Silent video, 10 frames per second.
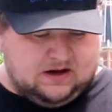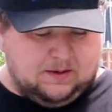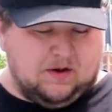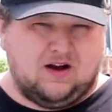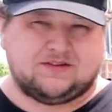
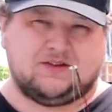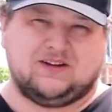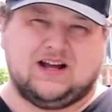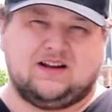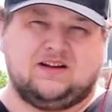I also
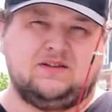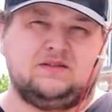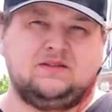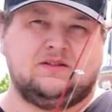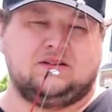got a
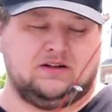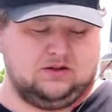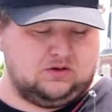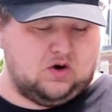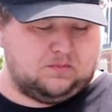
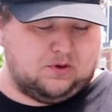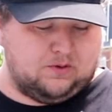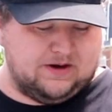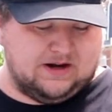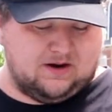little
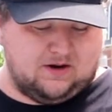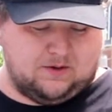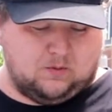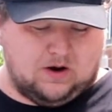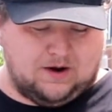GoPro in here
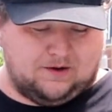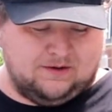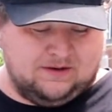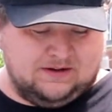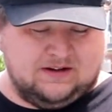underwater,